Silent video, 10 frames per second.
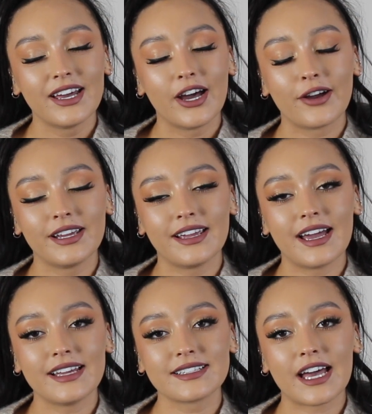Alright, you
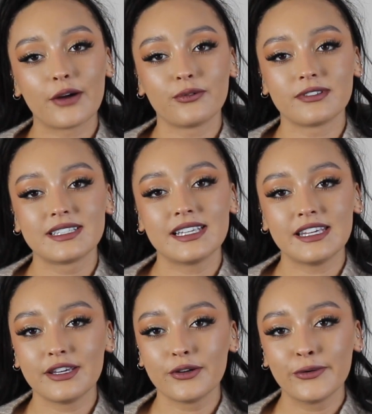guys, I will see
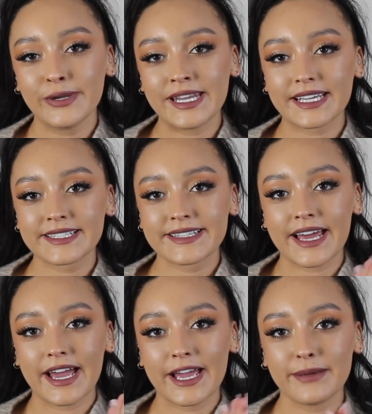you next
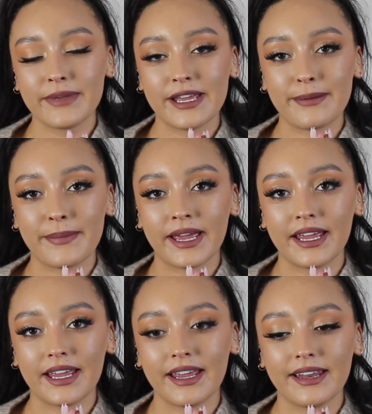time in
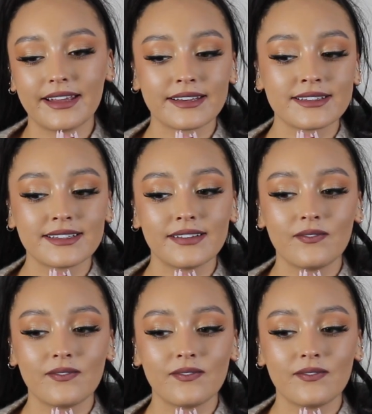my next